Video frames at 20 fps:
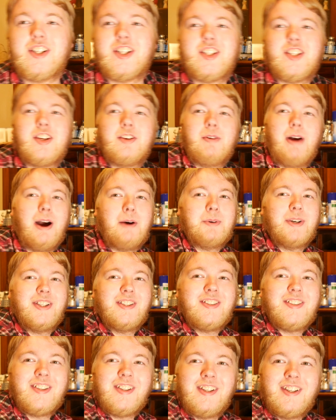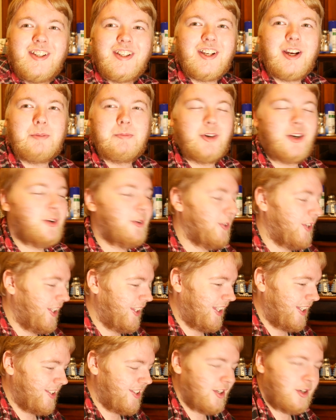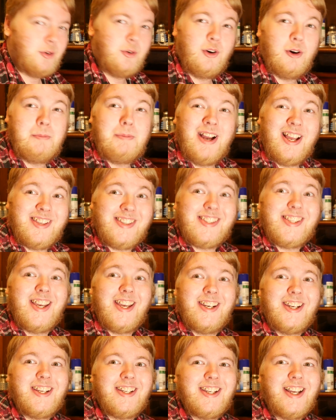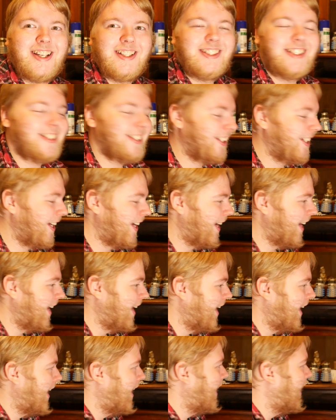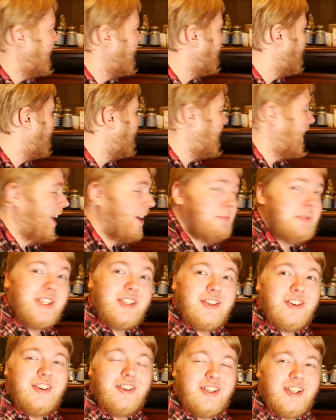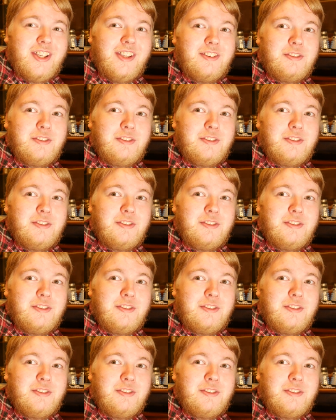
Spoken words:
2 hours. I'm recording this at 10:15 at night. I'll be turning